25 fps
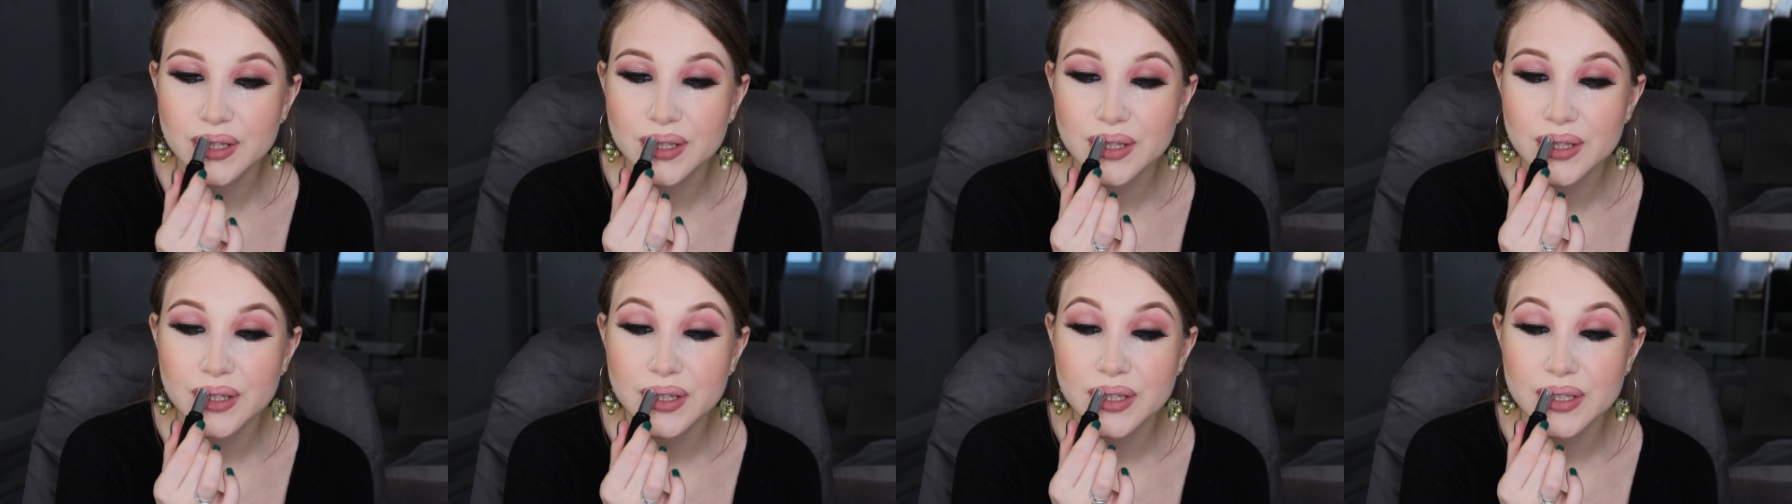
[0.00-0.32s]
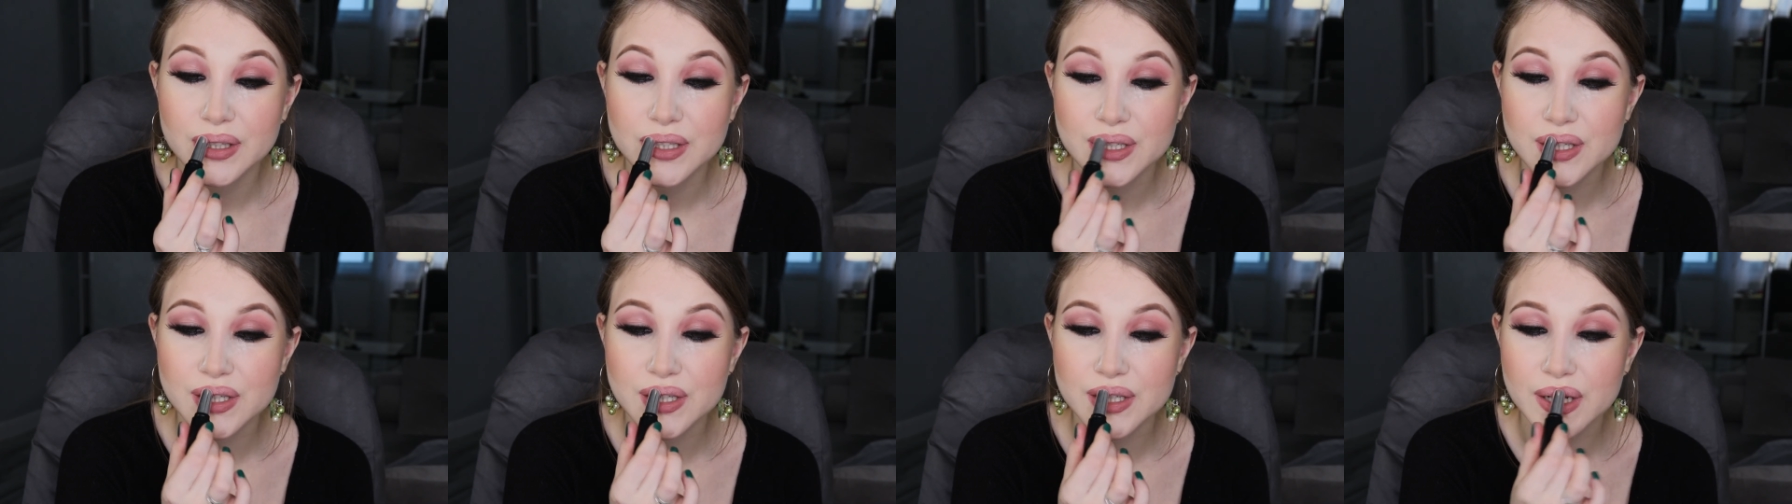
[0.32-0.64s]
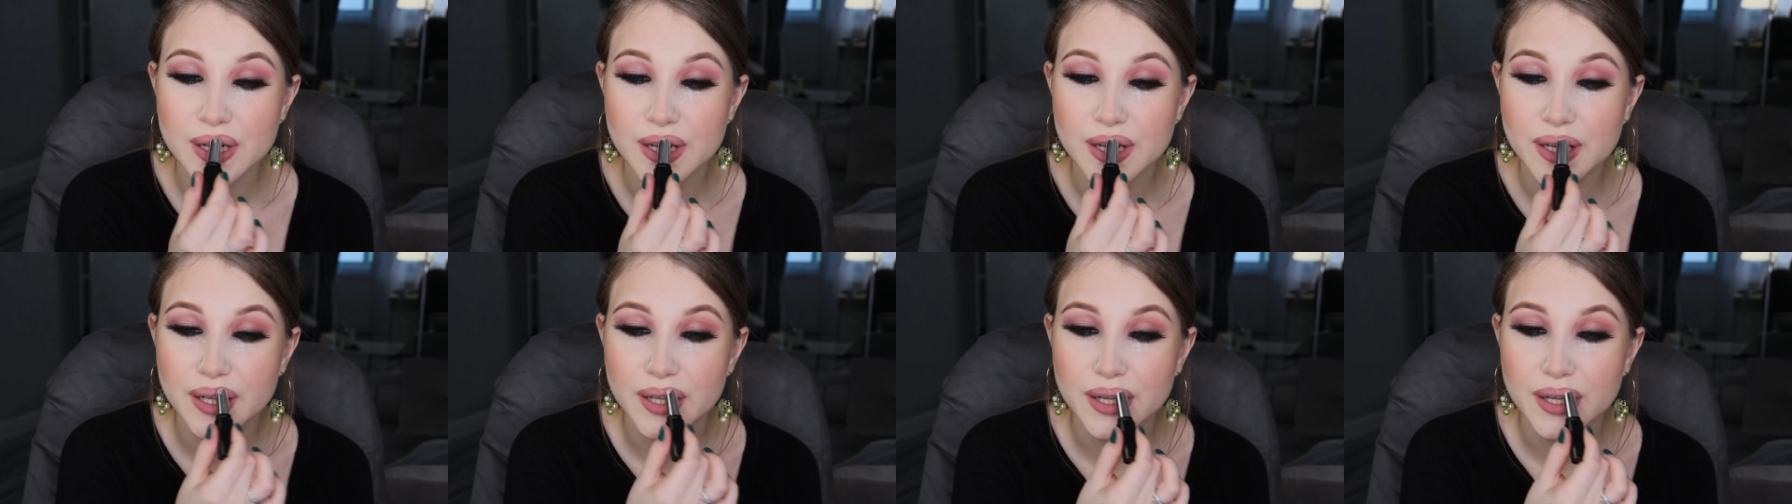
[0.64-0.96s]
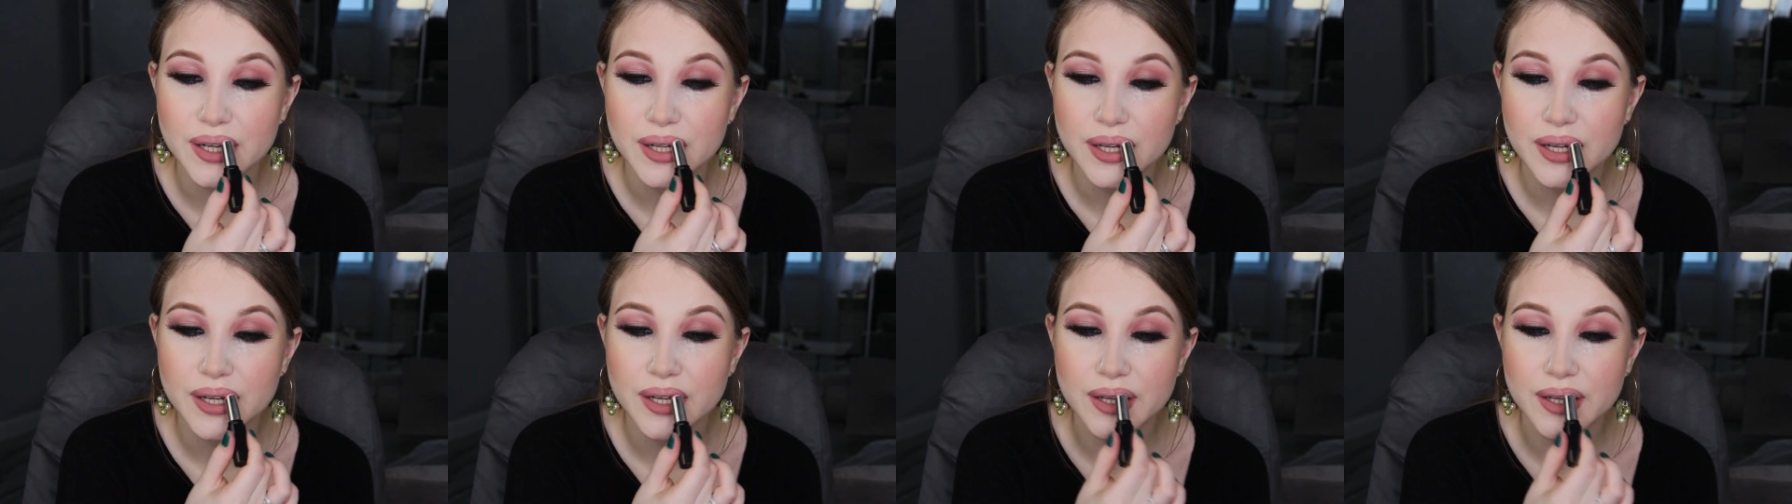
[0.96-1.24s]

this shade.